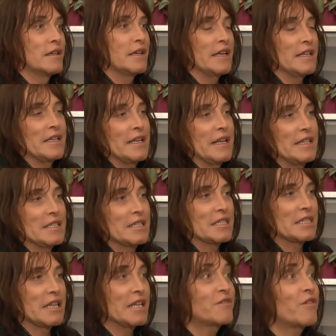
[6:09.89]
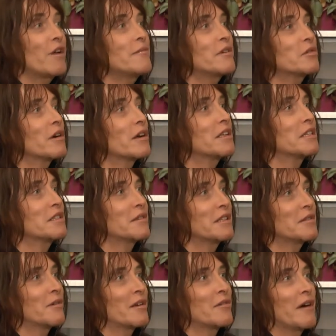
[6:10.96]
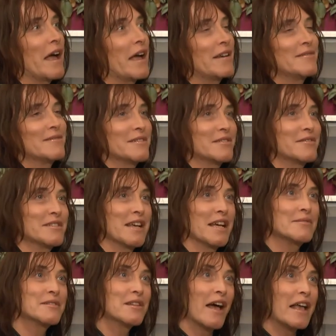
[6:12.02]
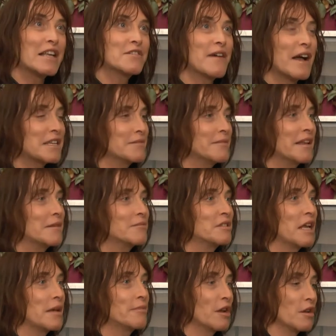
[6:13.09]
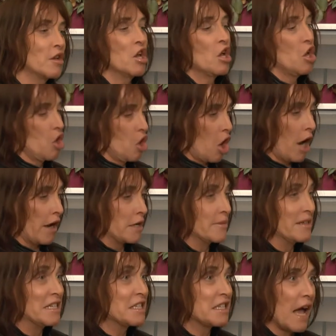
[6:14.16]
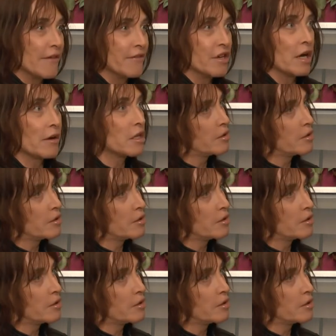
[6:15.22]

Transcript: It's very much like it's what I call, should we say, it's like X Factor mediumship. You know, I'm going to be discovered. I'm going to